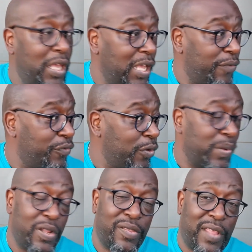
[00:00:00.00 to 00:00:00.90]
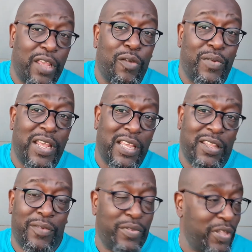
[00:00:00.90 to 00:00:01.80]
if you're in a state of
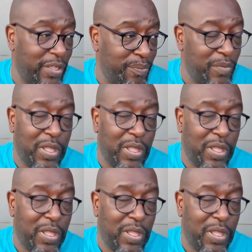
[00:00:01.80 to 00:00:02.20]
negativity.